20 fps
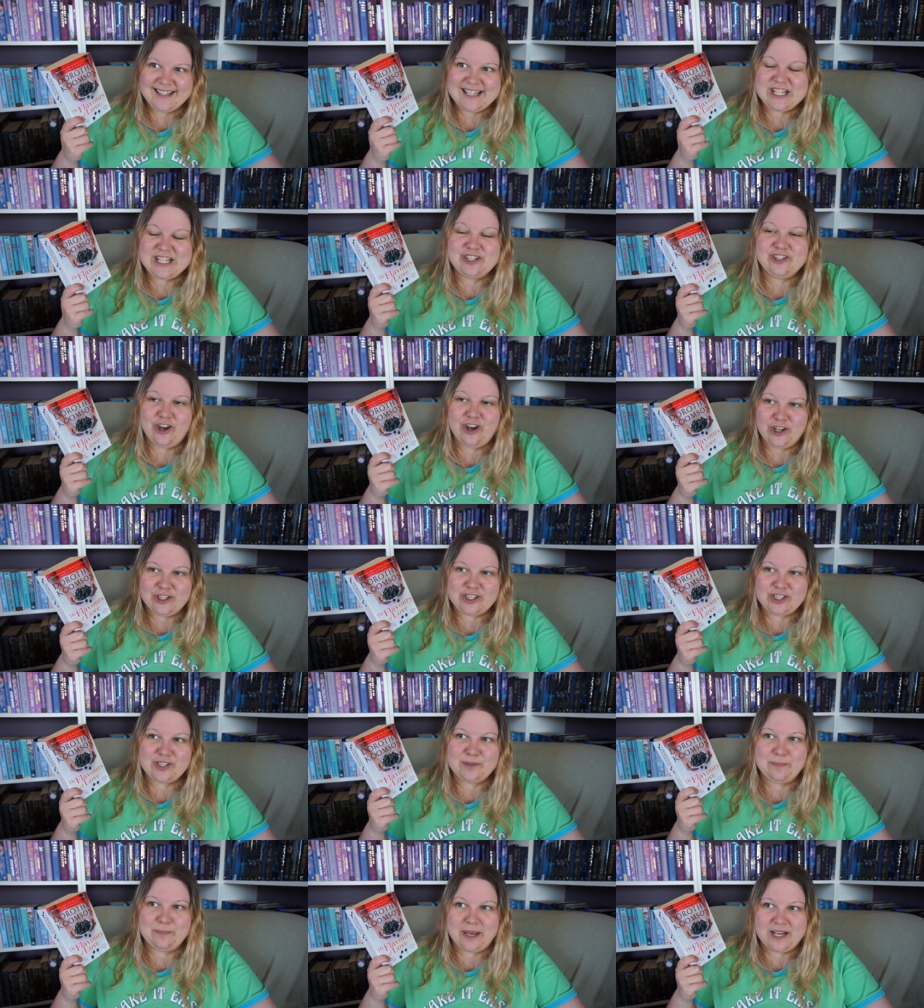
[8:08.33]
Not
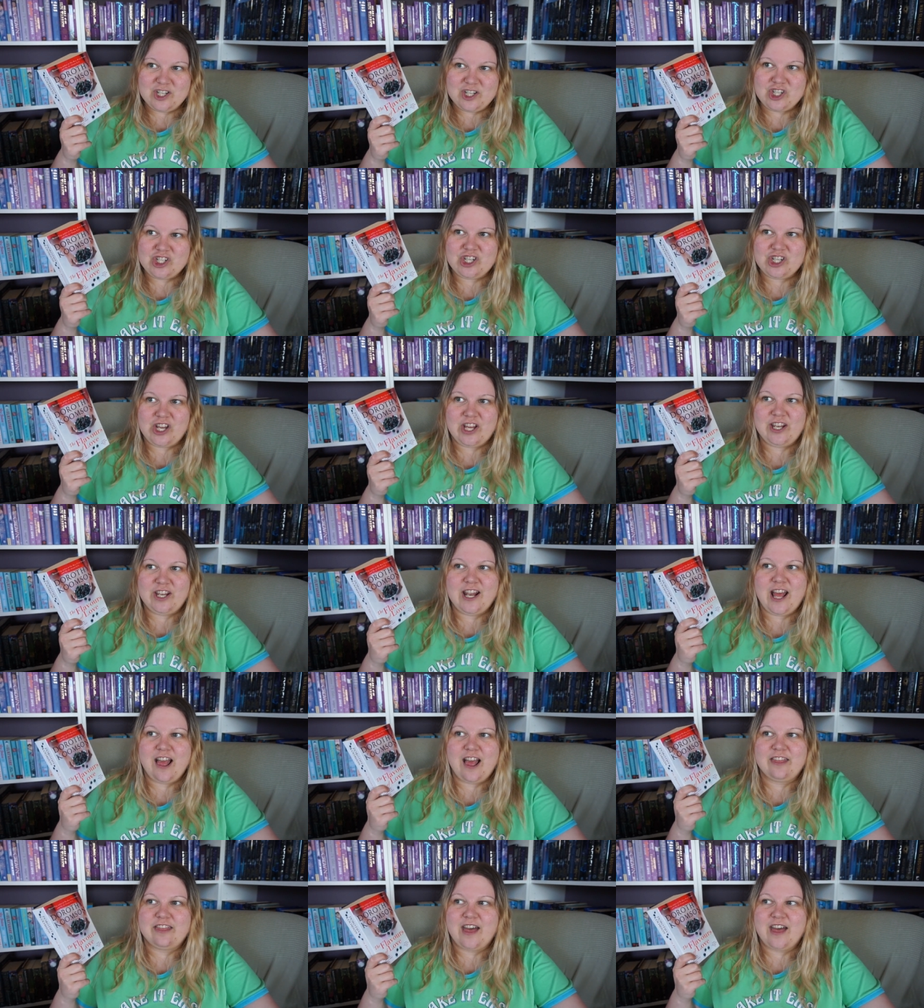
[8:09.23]
to mention
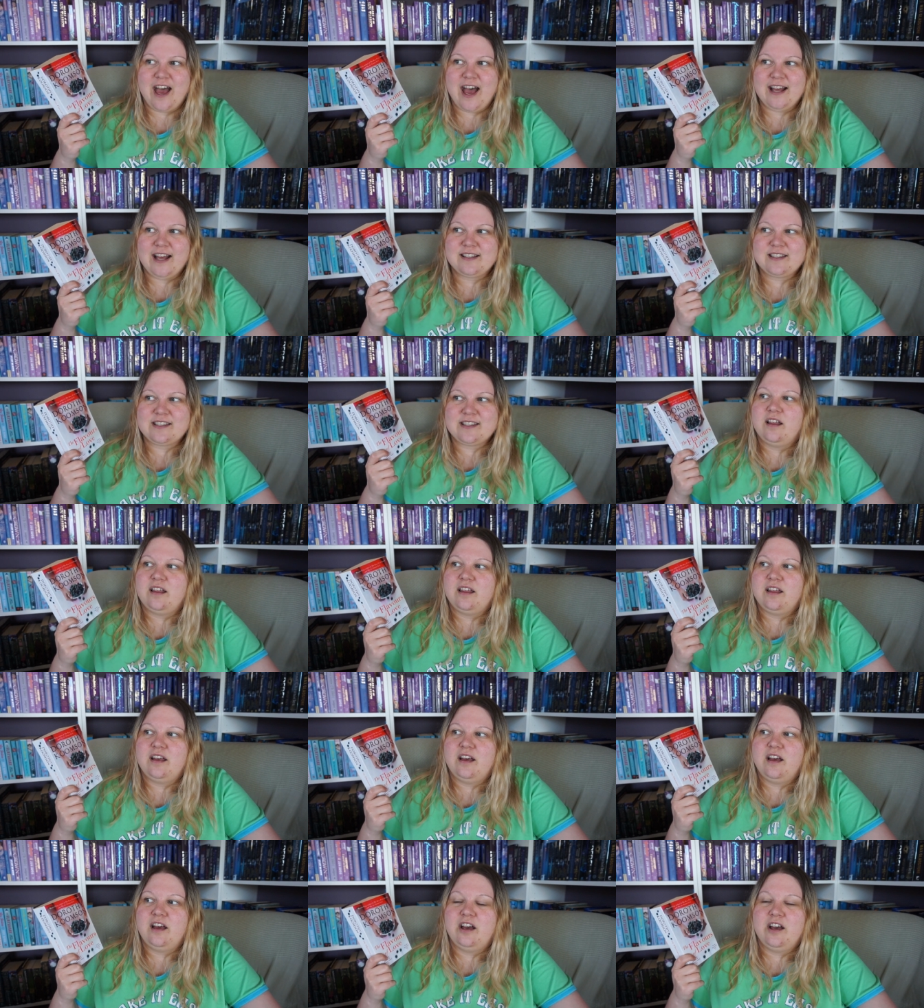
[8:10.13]
that
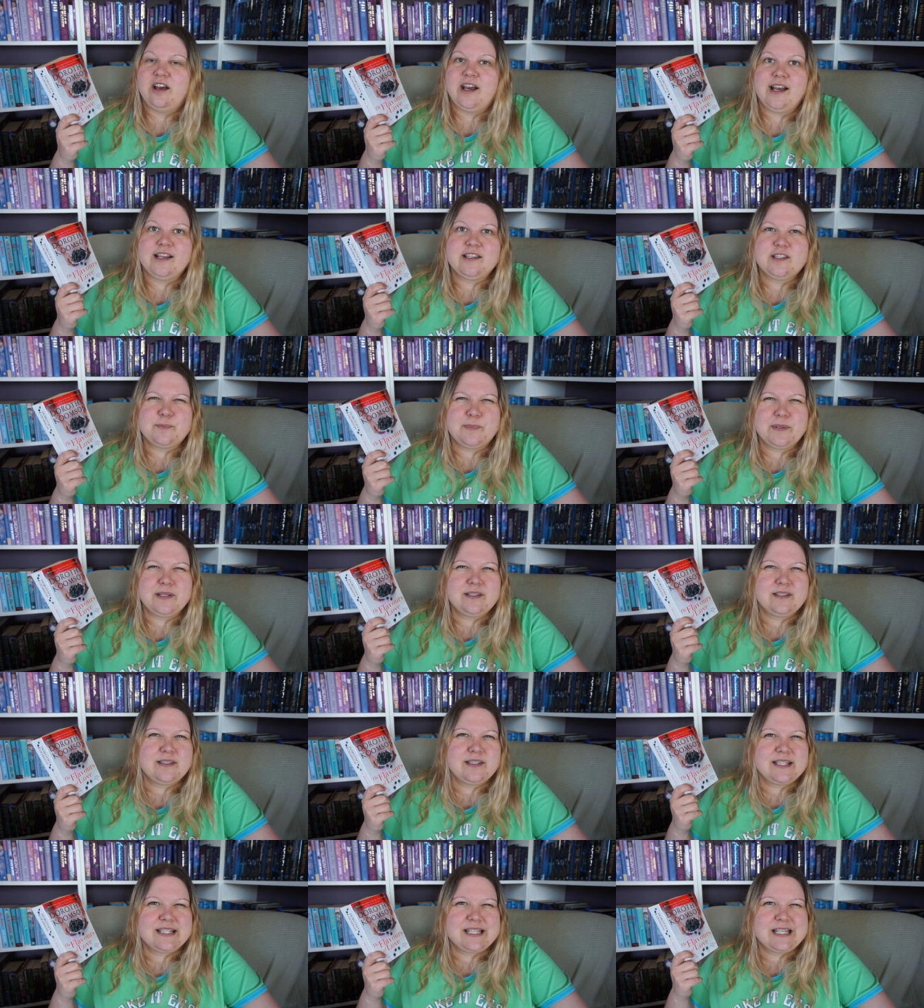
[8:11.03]
her
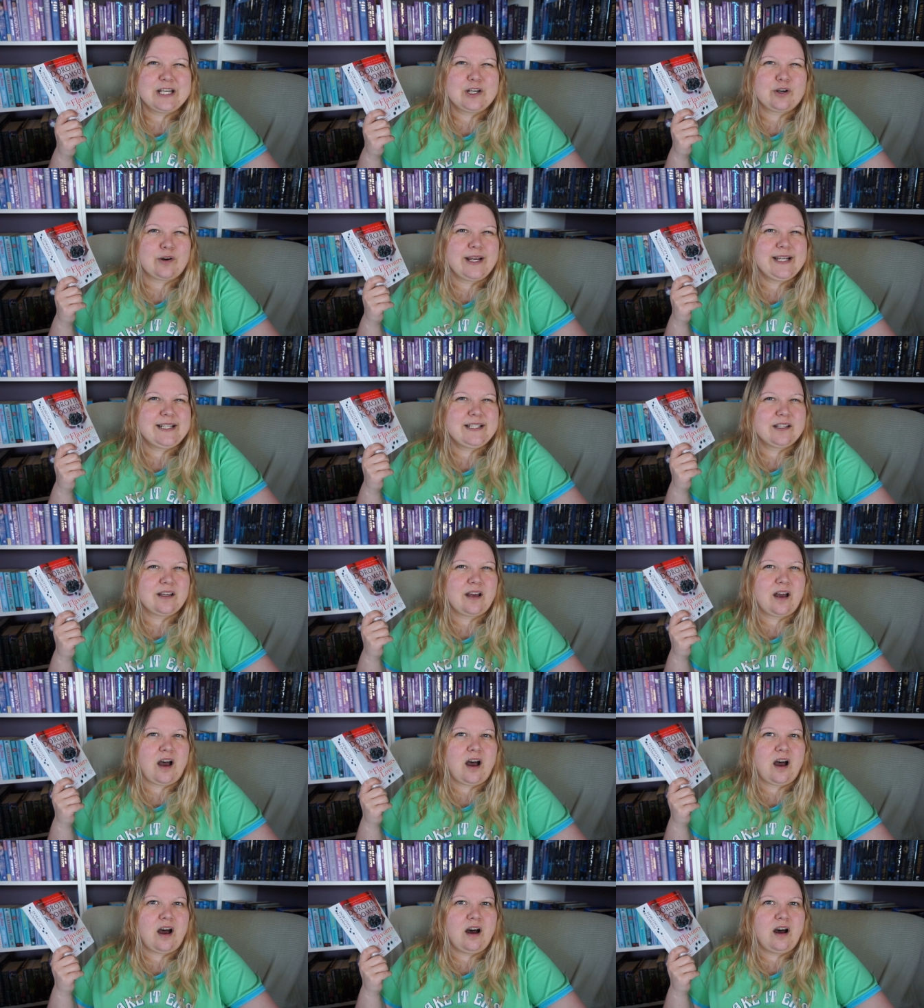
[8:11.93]
husband's great
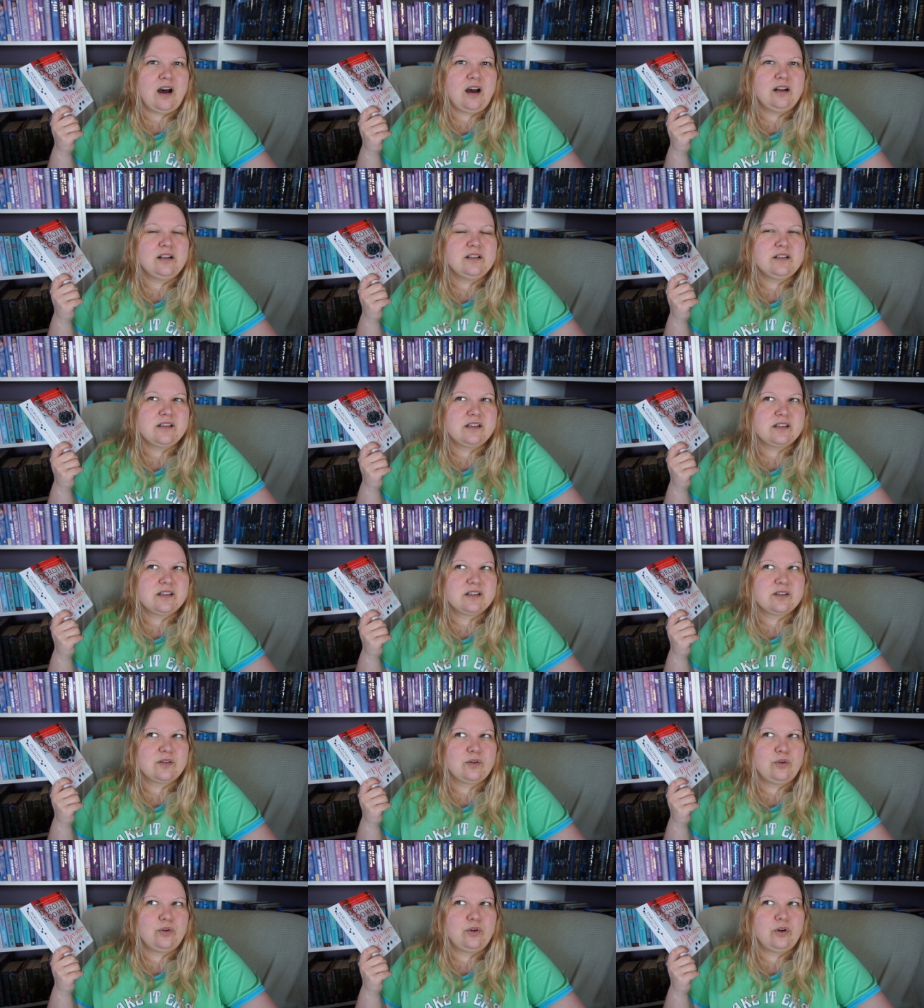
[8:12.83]
aunt,
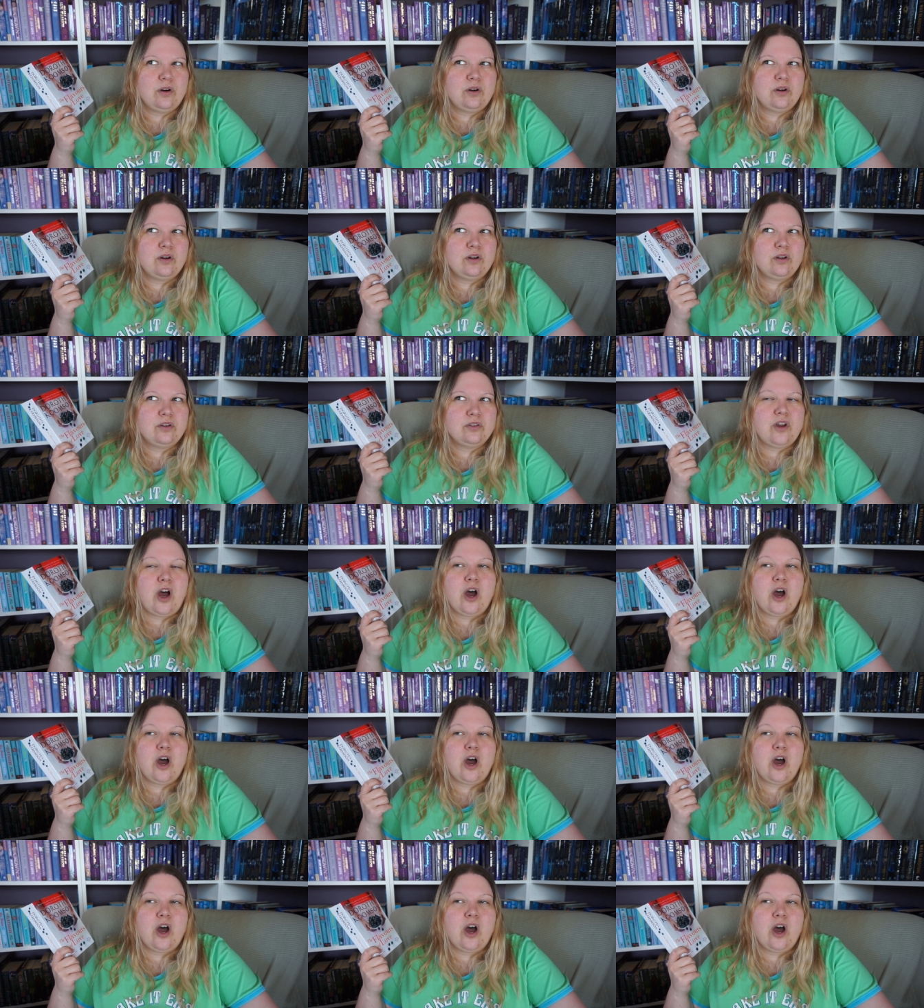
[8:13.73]
or no,